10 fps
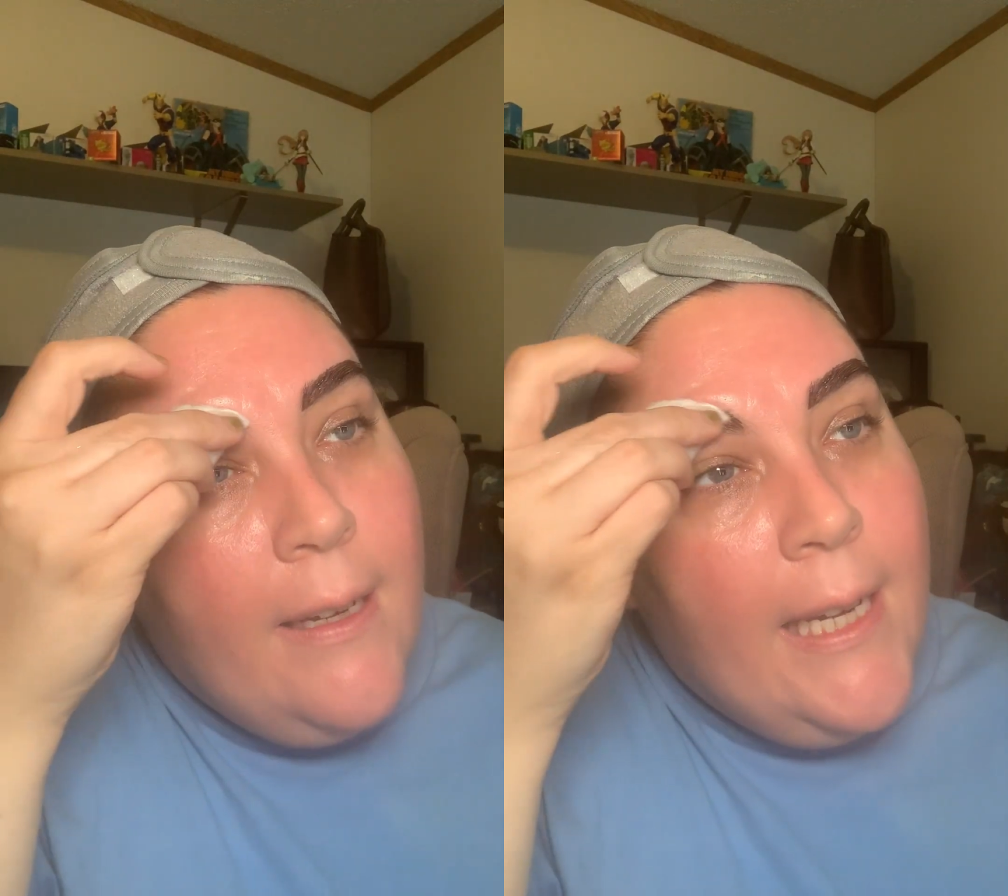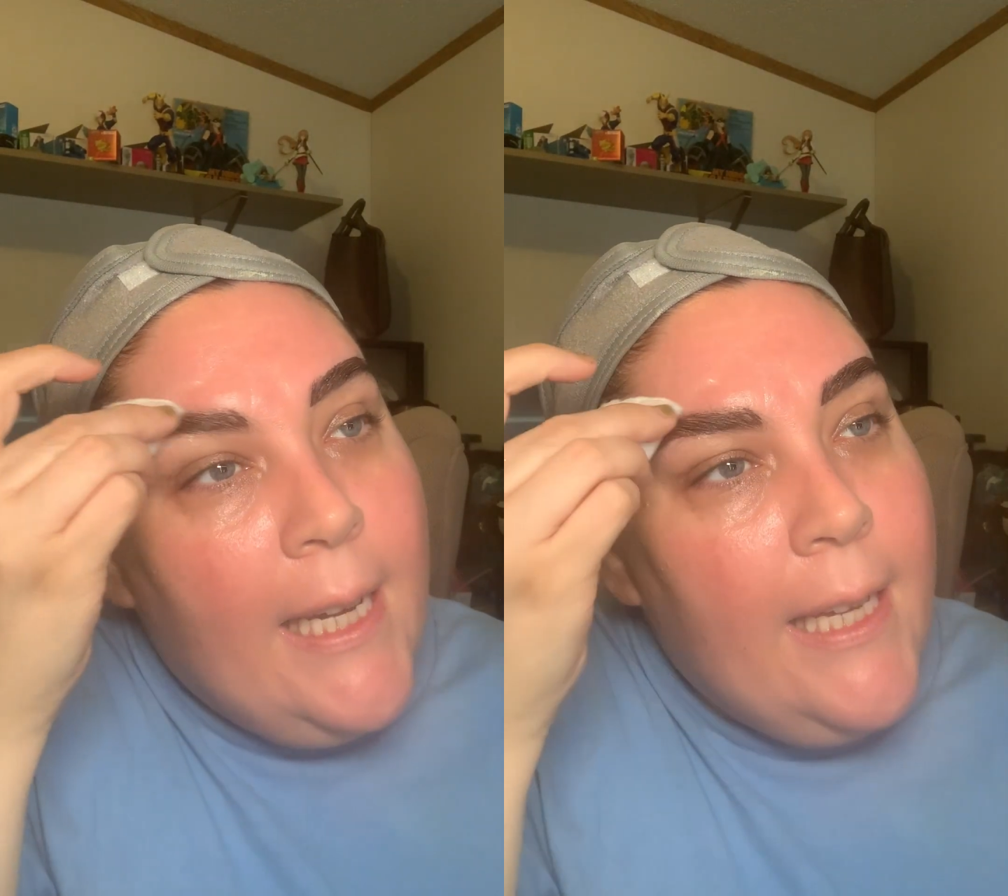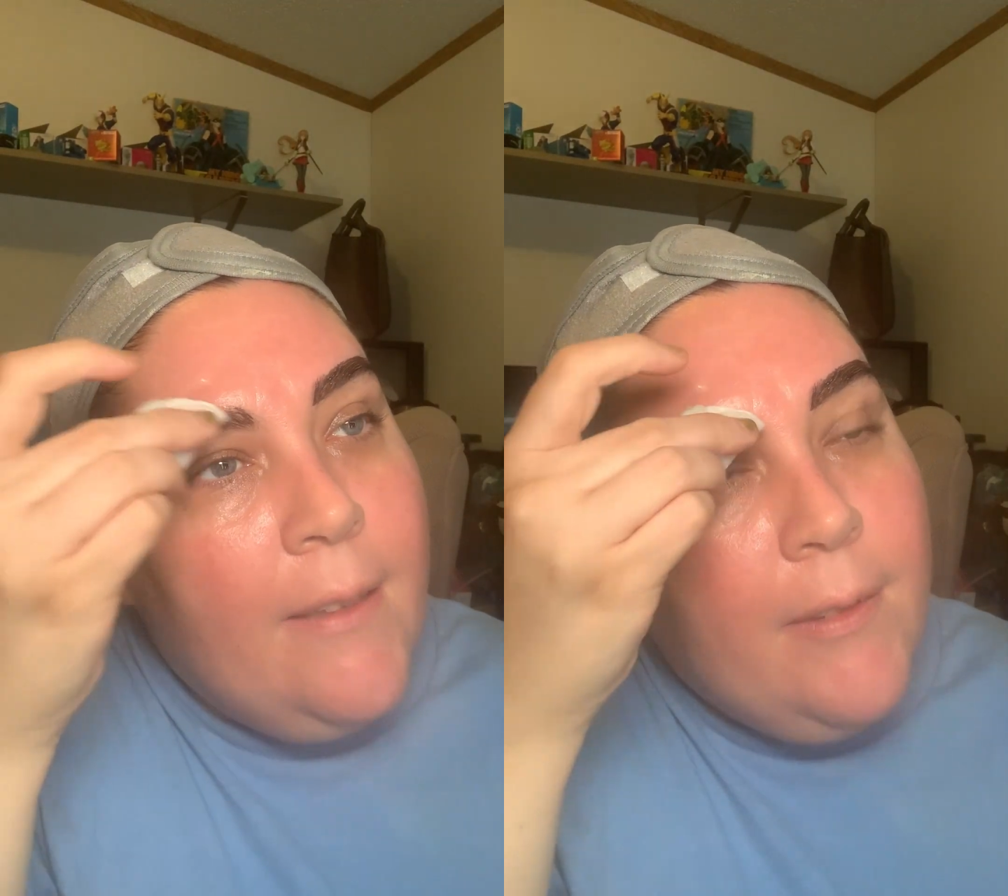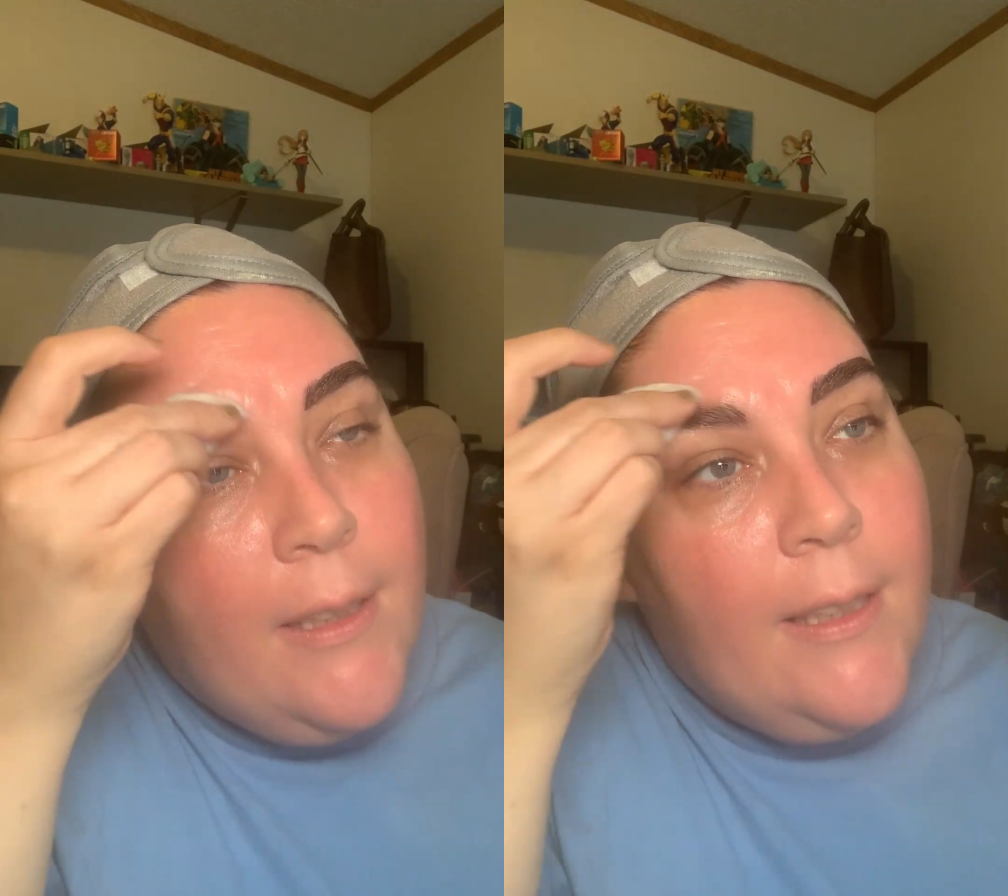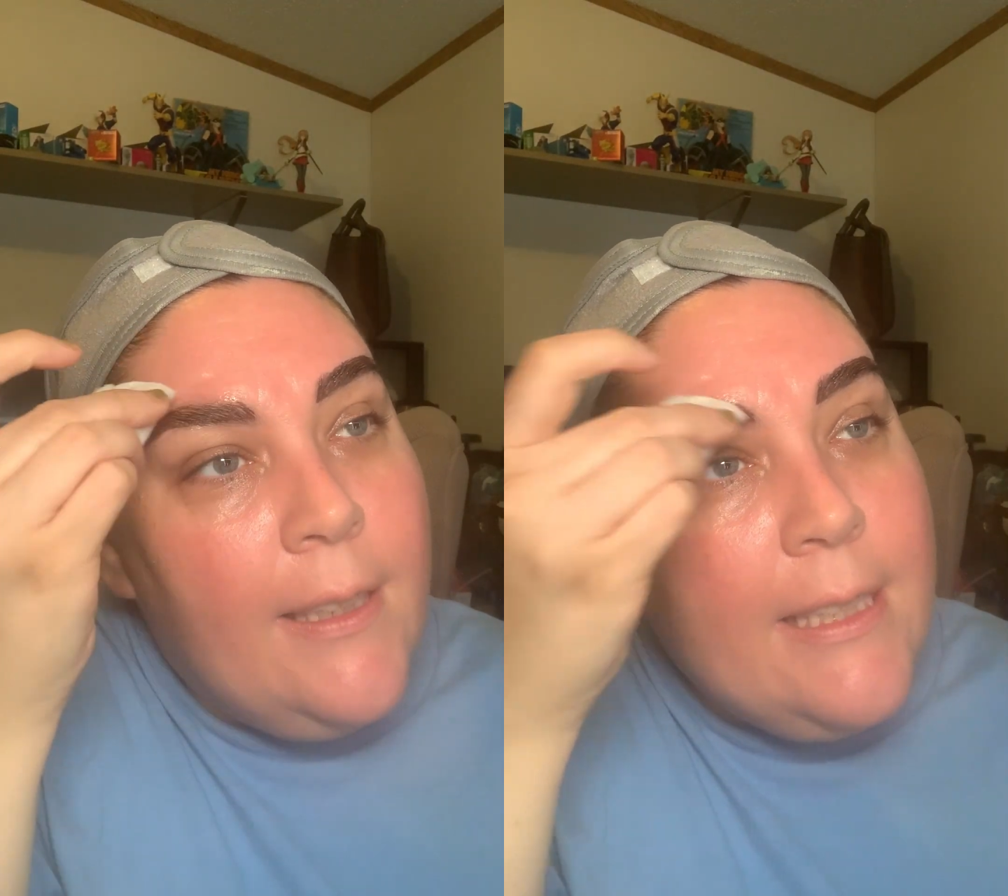and
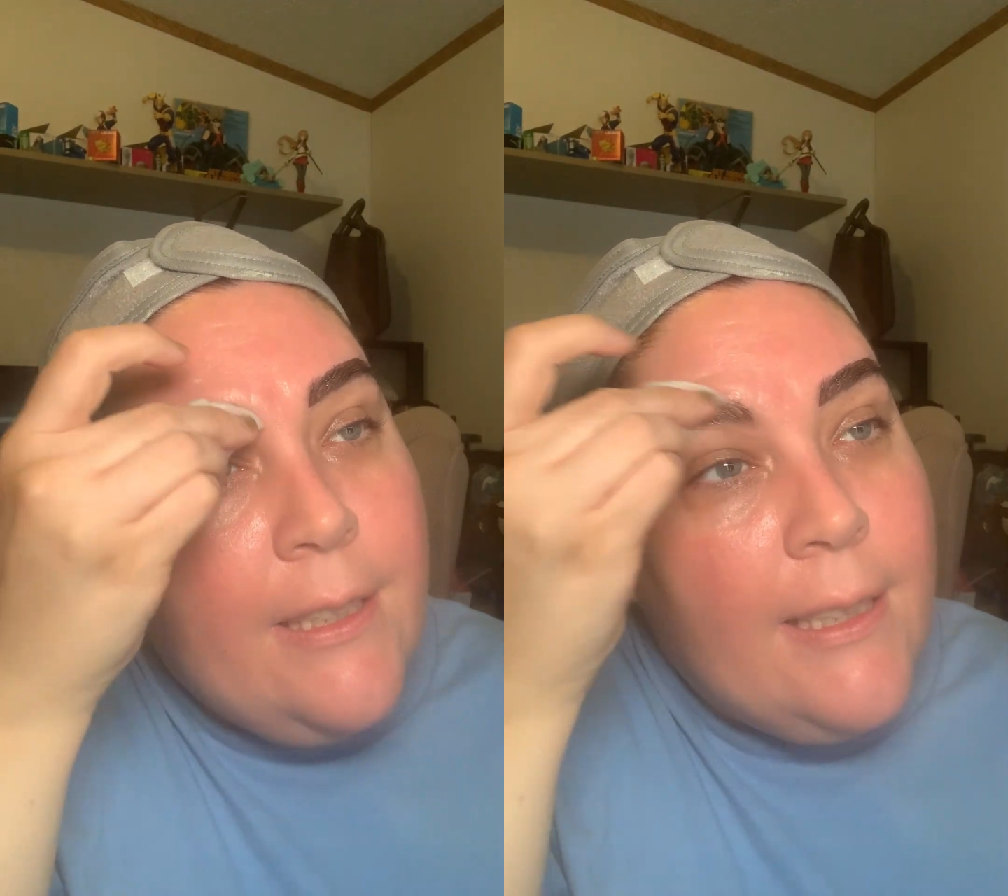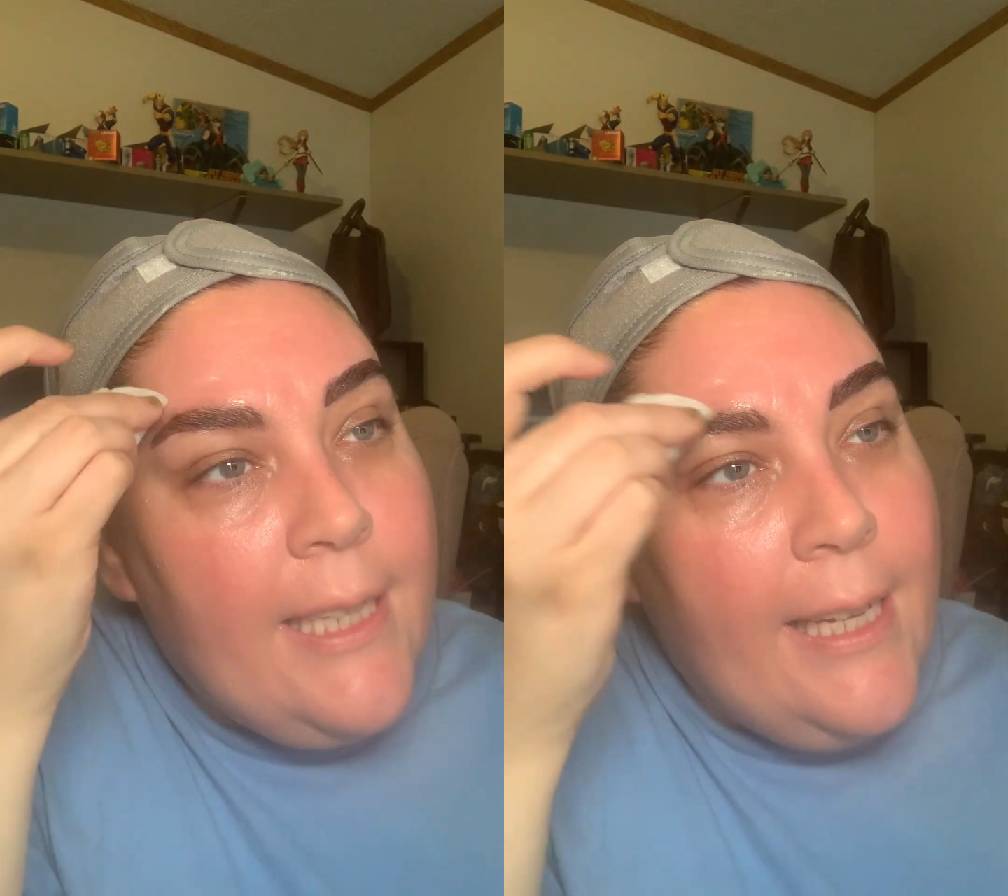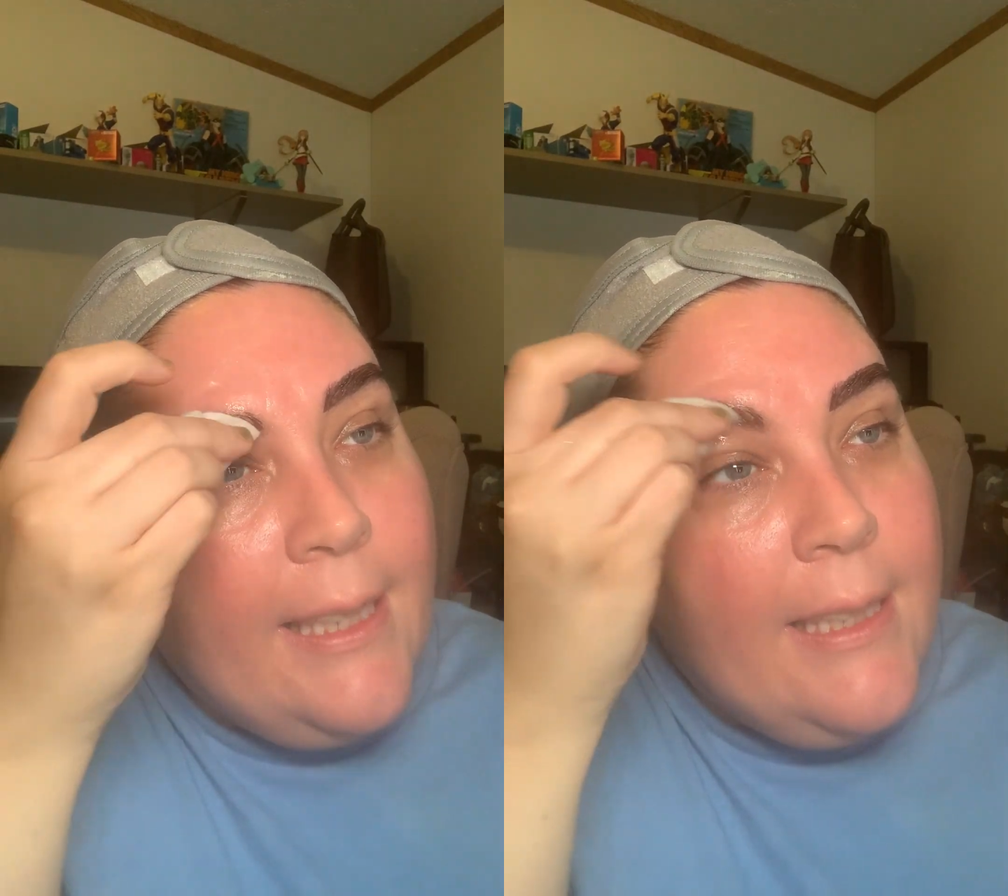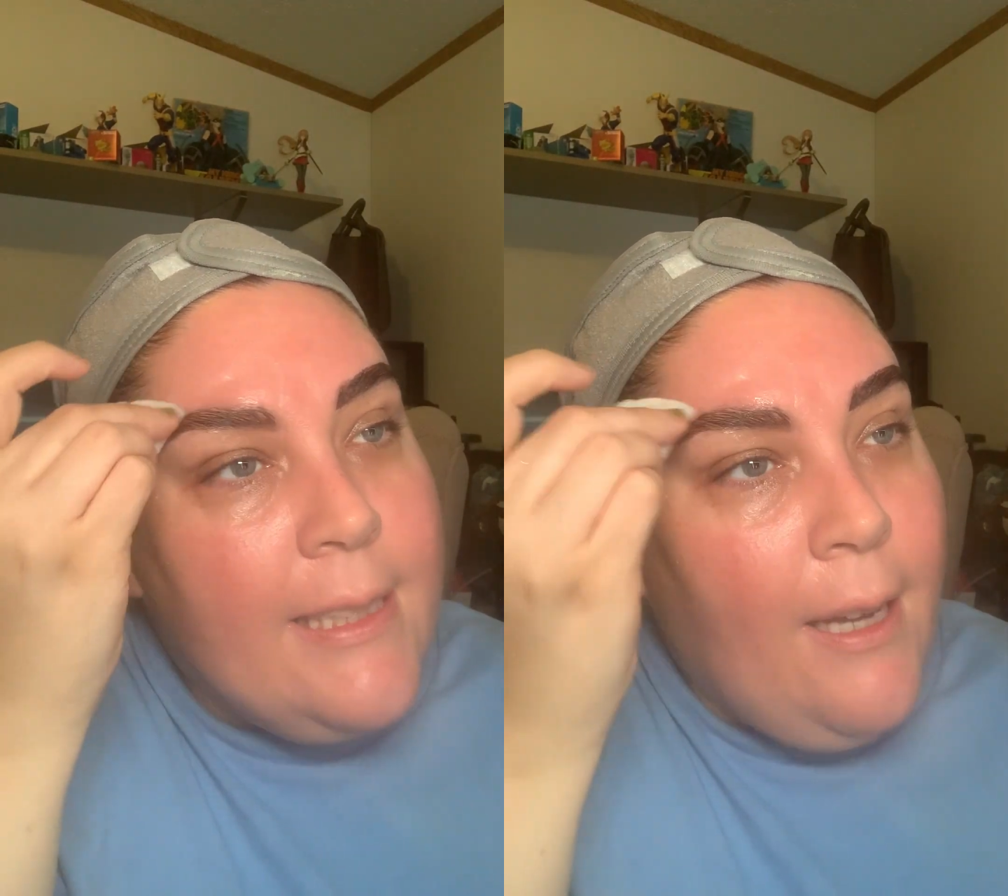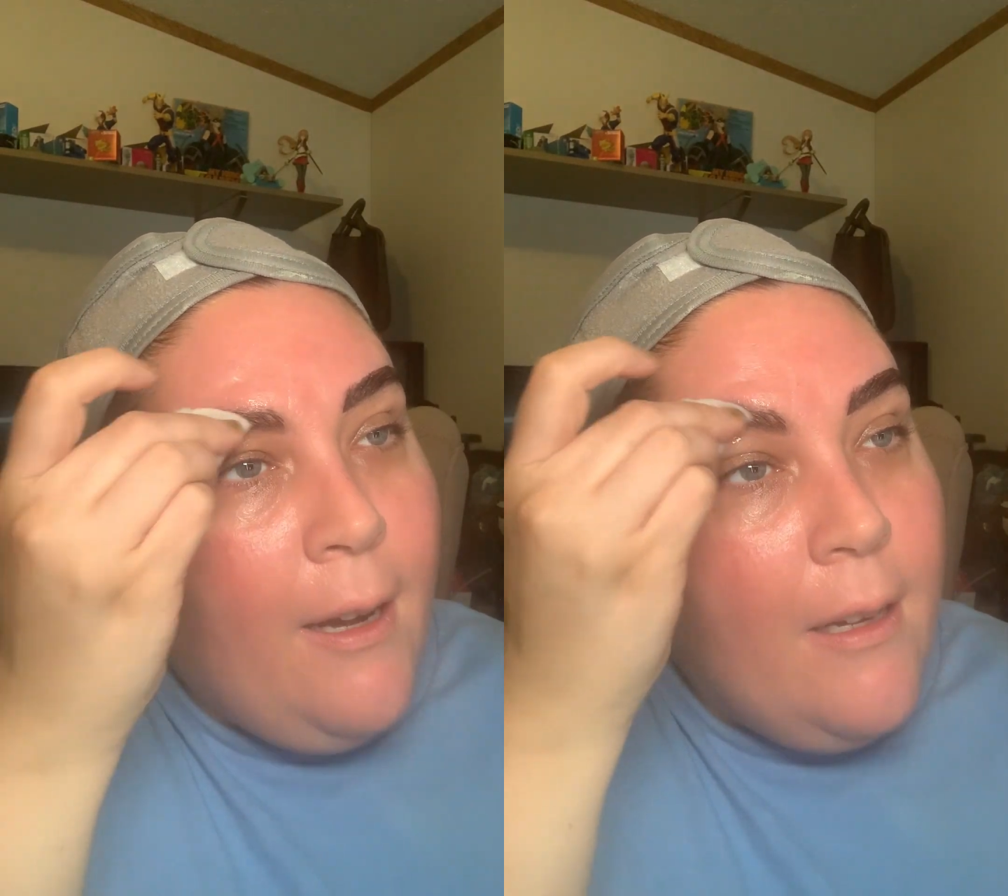we're gonna start taking
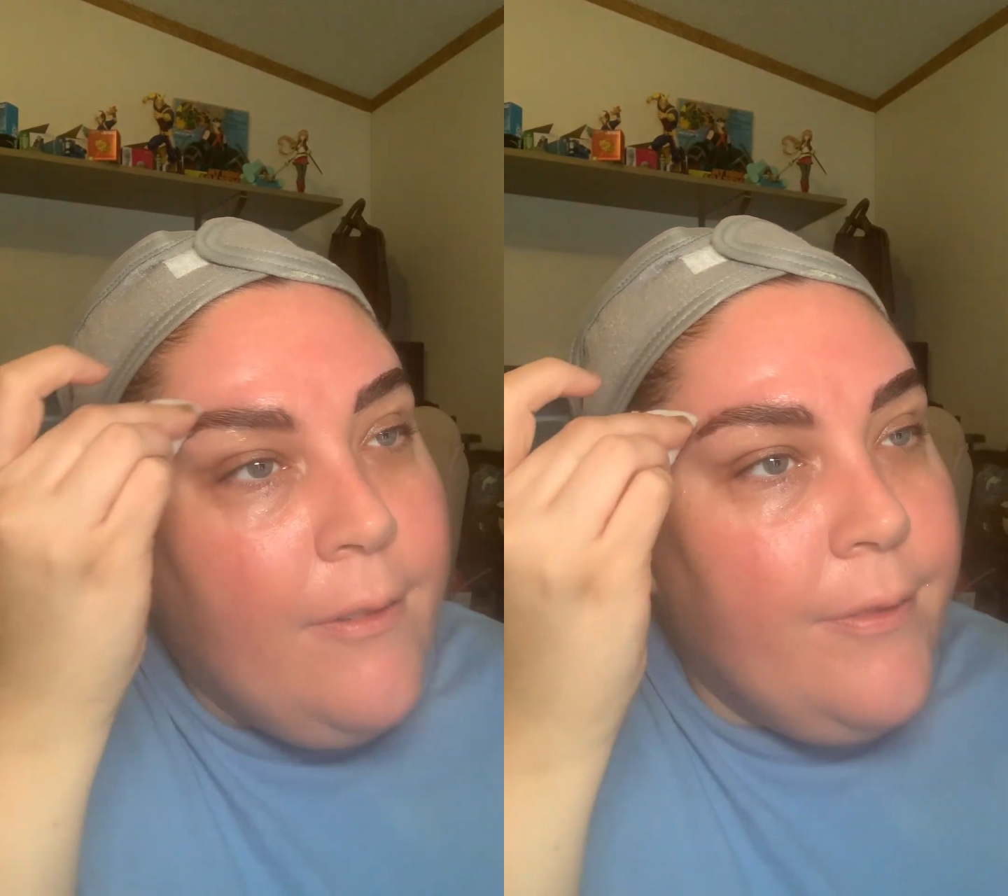this off.